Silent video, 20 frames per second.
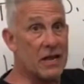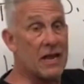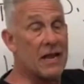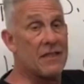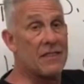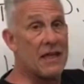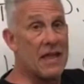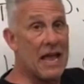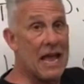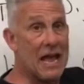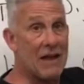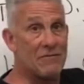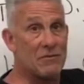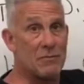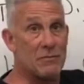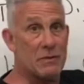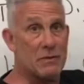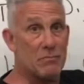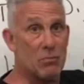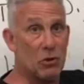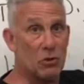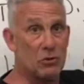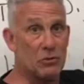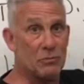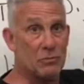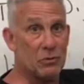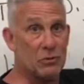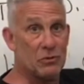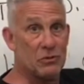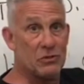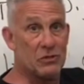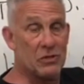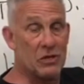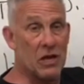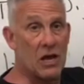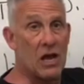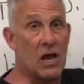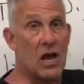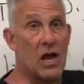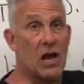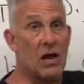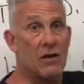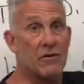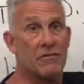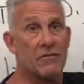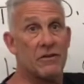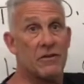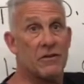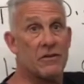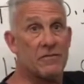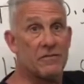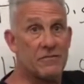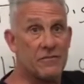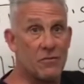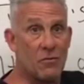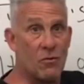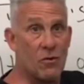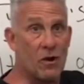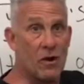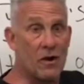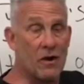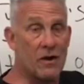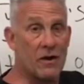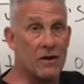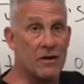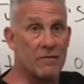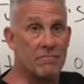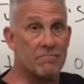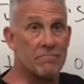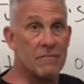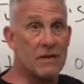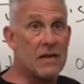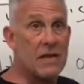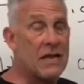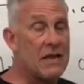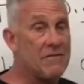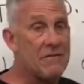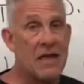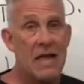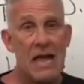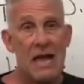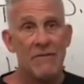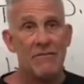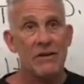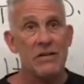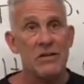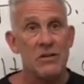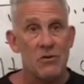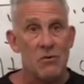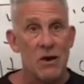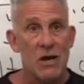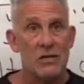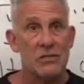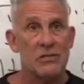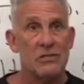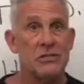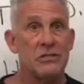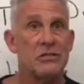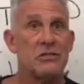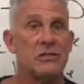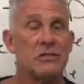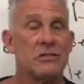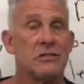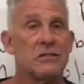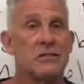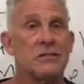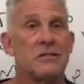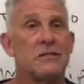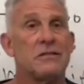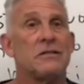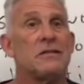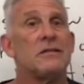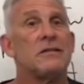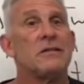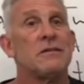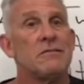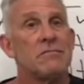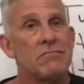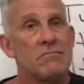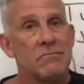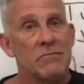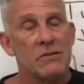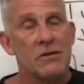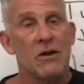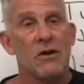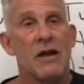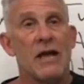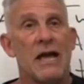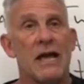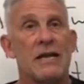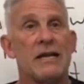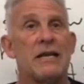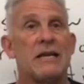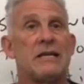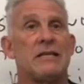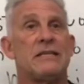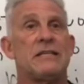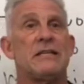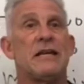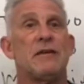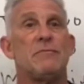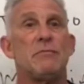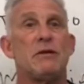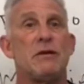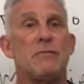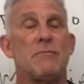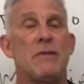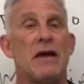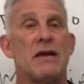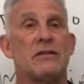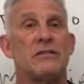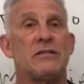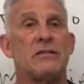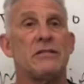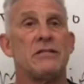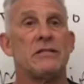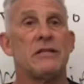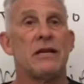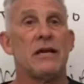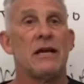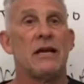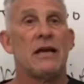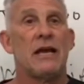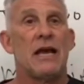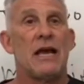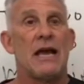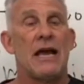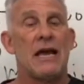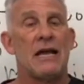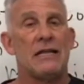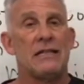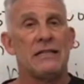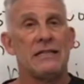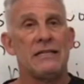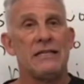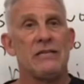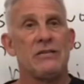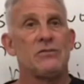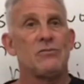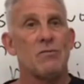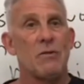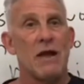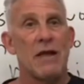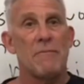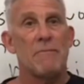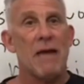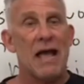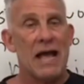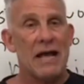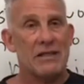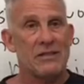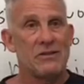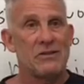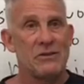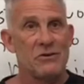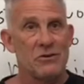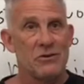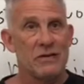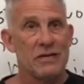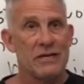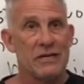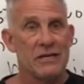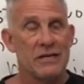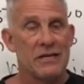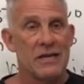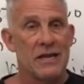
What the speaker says: and they have to be multiples of 4. If you have any questions, go ahead and send me a message at Lee's Way Math Tutoring